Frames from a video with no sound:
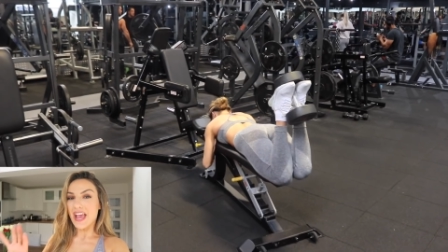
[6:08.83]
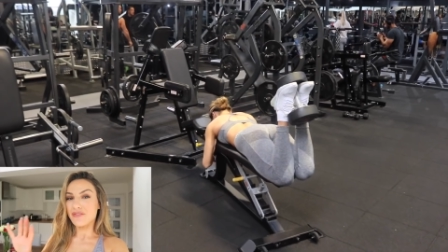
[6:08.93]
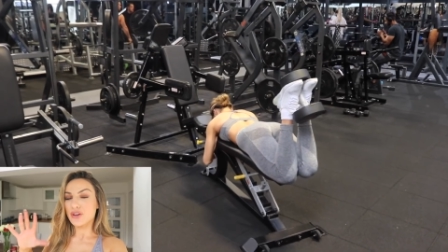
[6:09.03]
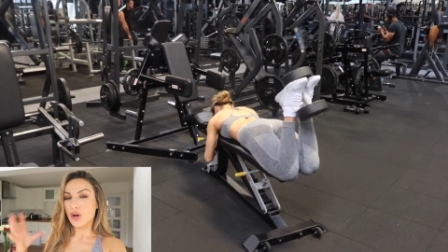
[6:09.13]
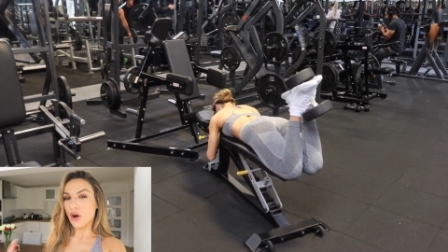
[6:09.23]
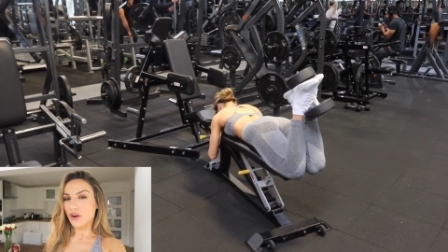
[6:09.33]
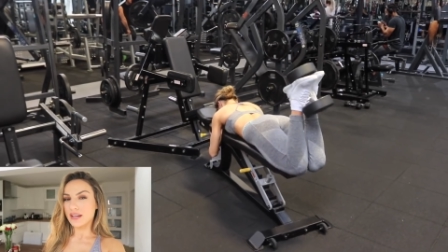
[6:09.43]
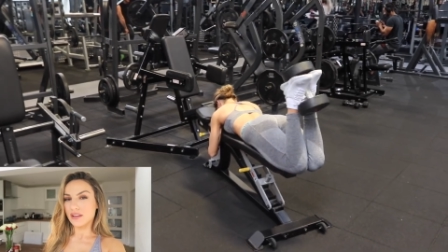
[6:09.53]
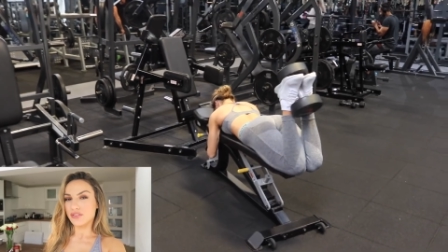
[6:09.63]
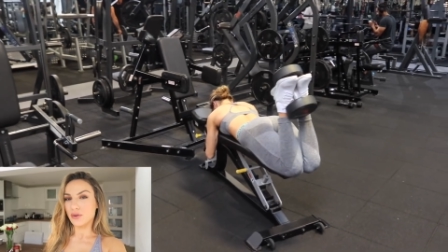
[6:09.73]
If you
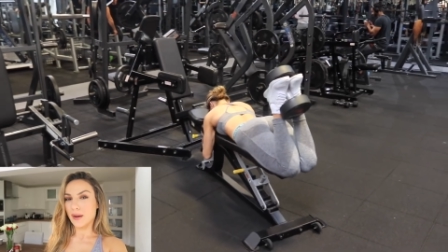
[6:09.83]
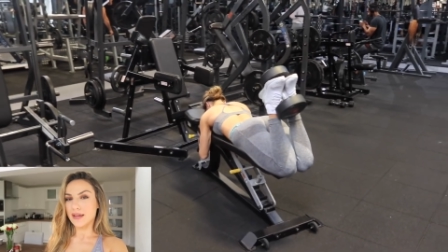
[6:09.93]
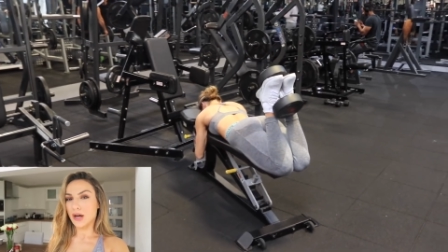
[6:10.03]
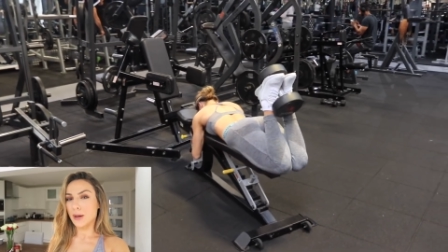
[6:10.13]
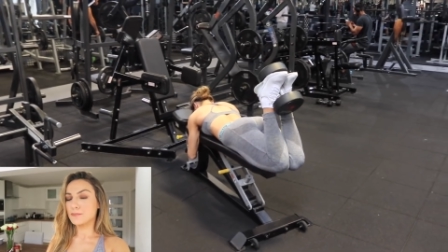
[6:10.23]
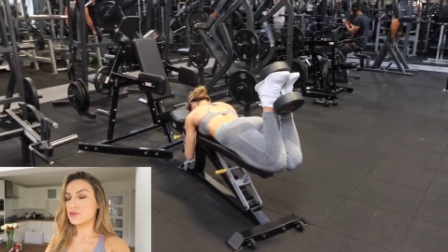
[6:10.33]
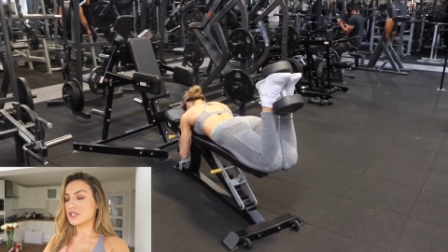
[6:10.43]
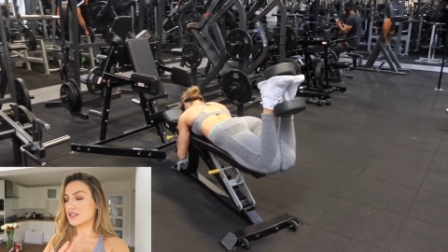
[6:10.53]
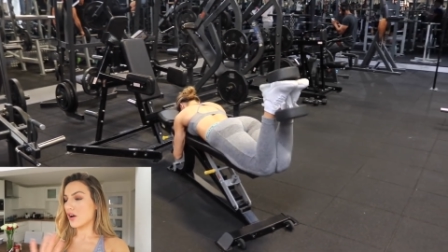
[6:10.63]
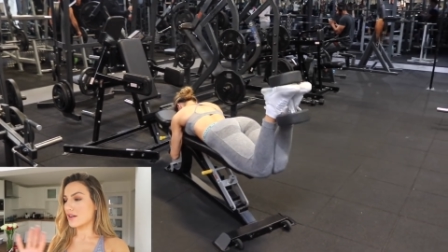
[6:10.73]
can't lift the weight up,
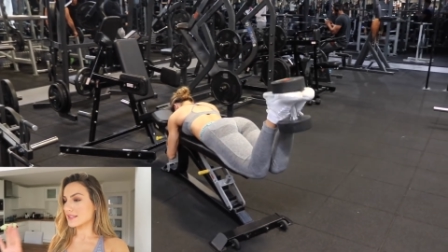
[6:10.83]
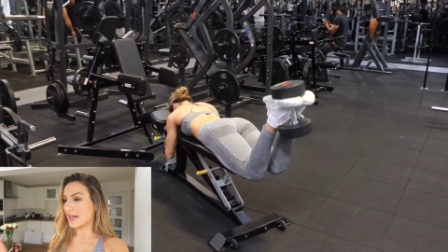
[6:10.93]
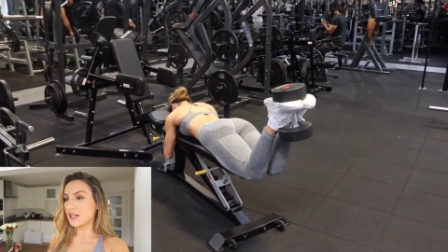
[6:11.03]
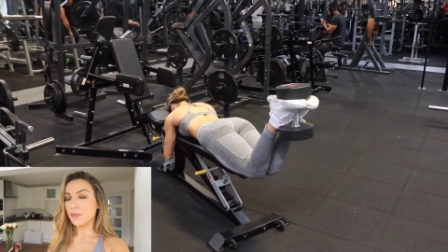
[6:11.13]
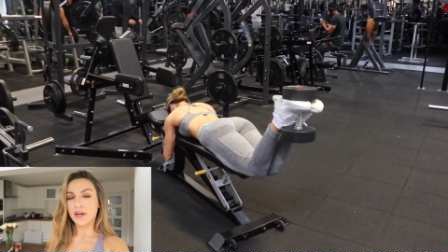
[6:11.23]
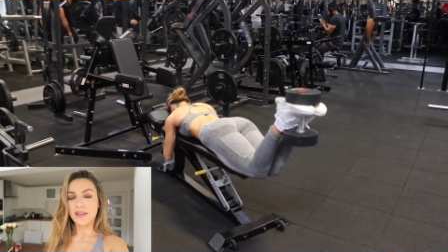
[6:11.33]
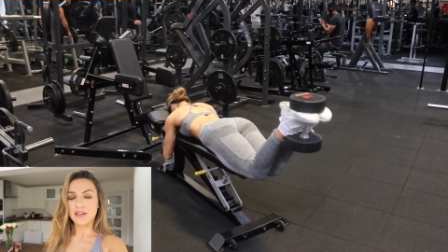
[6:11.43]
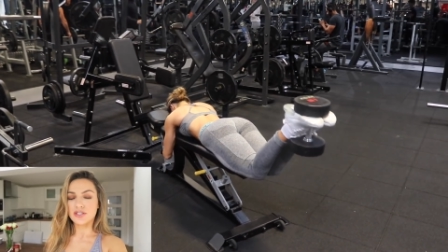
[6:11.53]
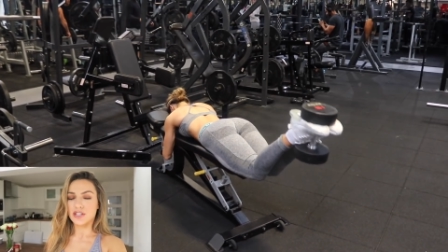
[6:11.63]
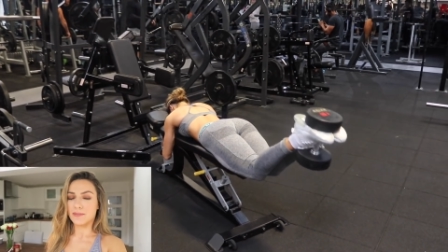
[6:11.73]
just ask anyone in
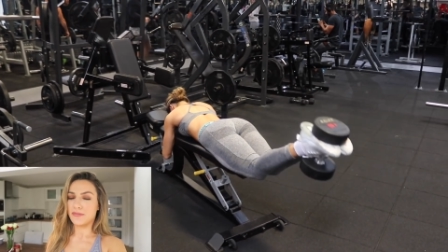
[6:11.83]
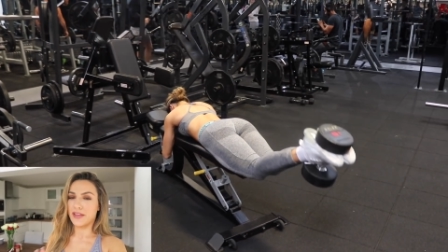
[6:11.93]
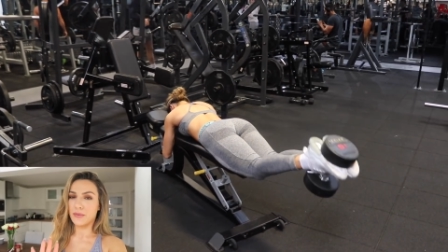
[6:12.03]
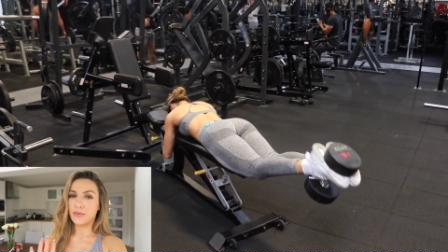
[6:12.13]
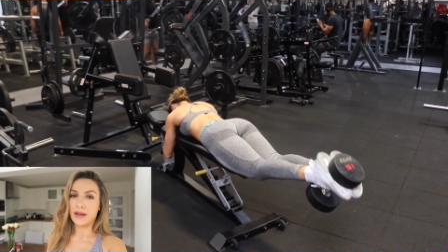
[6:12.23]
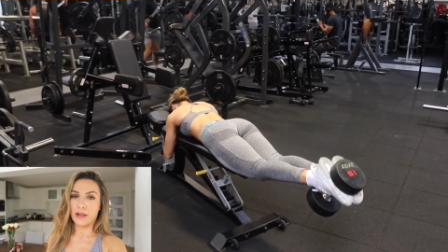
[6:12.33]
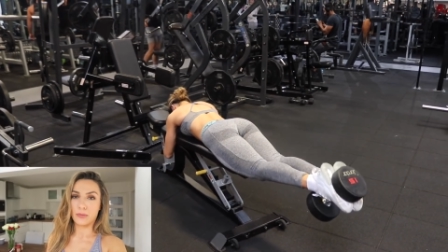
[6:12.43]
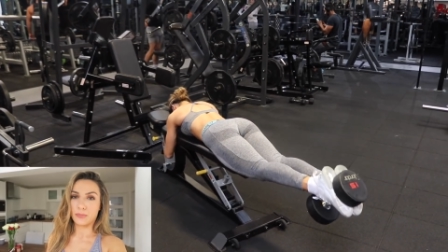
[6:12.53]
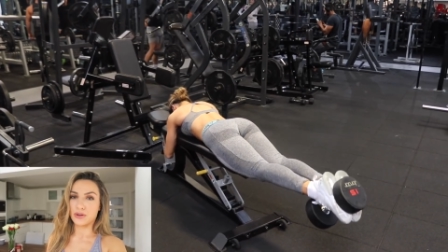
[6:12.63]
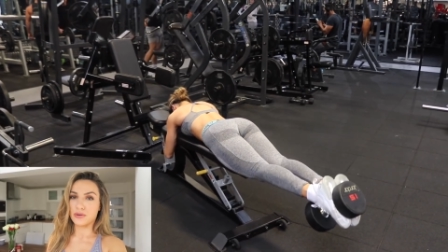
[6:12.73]
the gym. They will
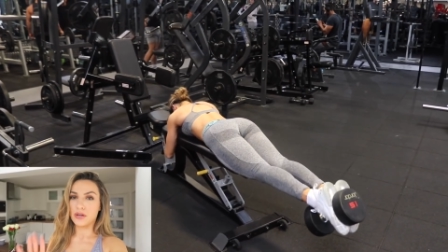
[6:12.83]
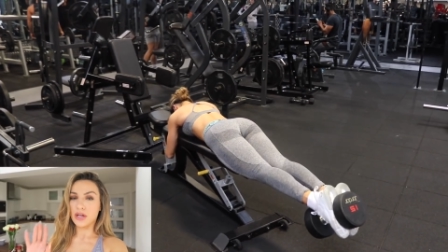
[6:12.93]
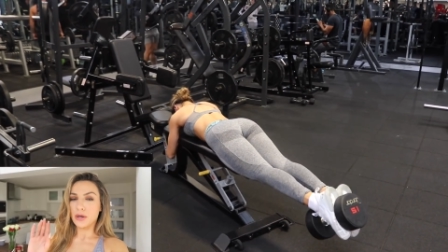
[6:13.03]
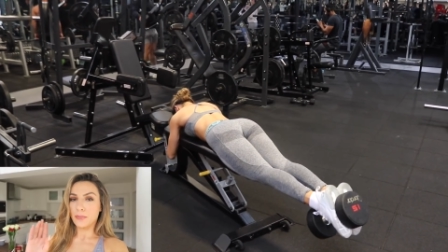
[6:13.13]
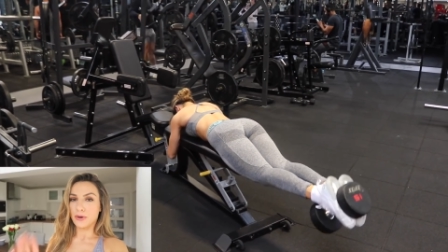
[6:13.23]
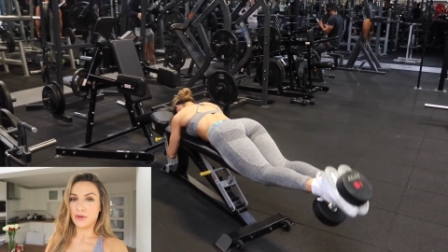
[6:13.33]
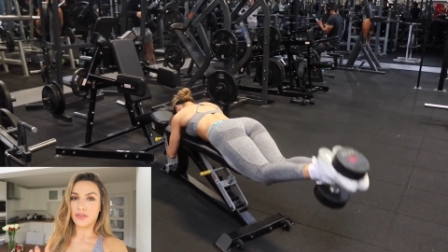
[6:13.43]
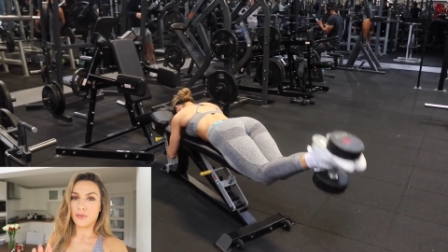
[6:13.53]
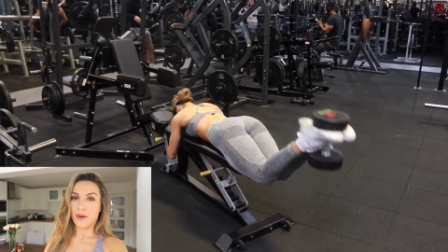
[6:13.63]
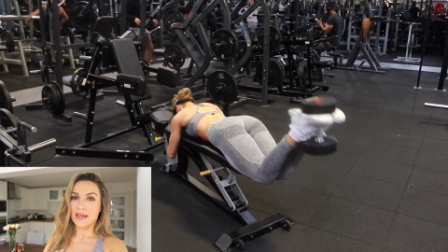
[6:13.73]
help you
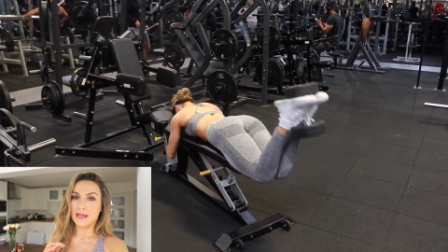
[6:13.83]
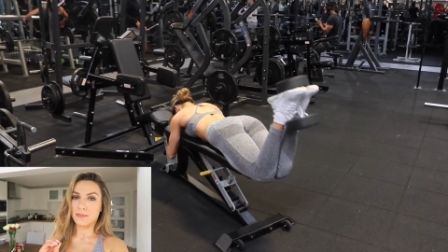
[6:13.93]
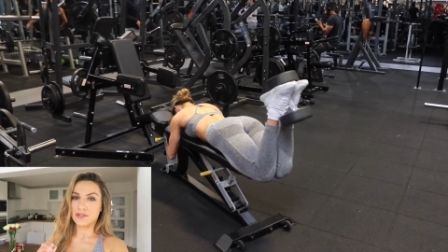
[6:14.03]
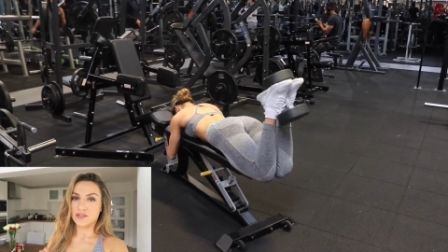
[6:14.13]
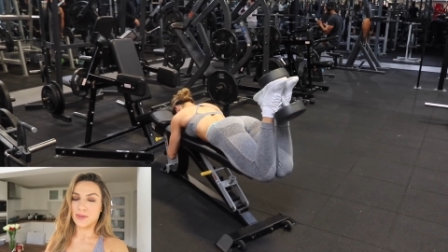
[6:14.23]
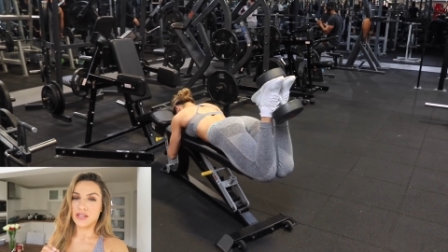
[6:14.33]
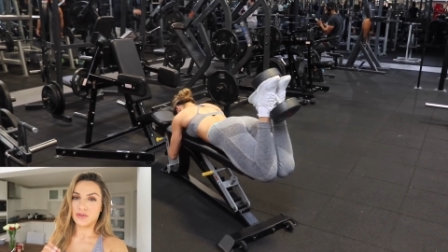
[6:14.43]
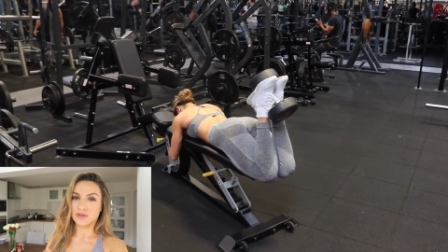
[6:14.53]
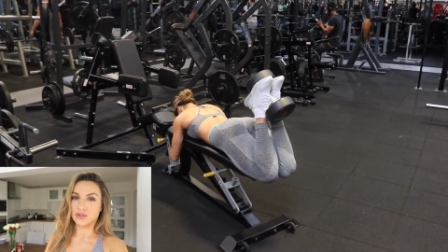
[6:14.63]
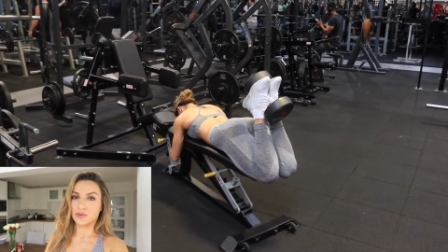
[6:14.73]
put the weight in between
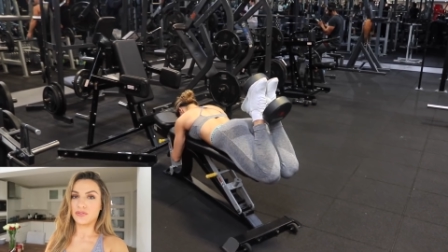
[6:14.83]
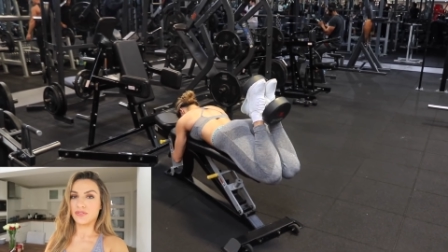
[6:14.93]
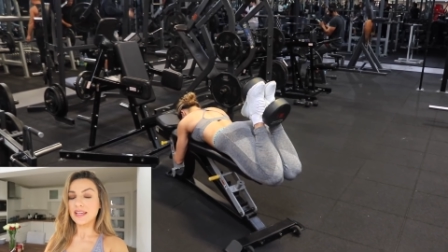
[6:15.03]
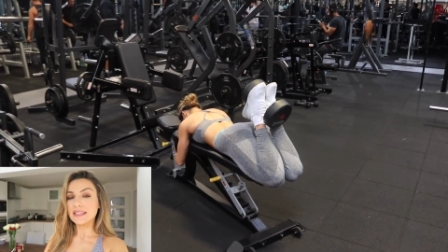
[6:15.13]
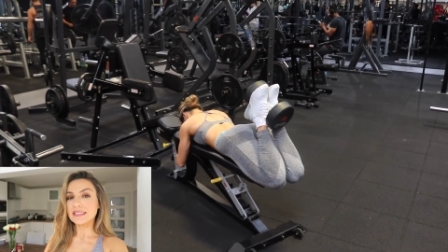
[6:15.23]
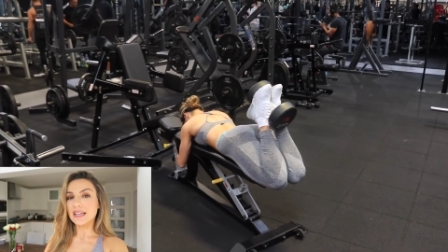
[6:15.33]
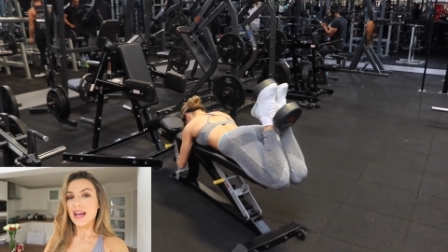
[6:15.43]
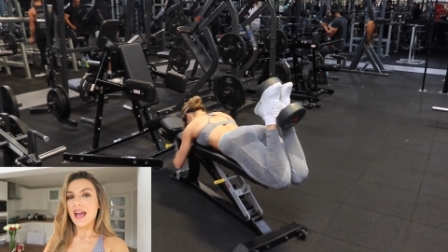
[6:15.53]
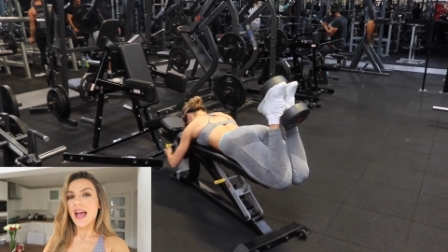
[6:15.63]
your 2 feet.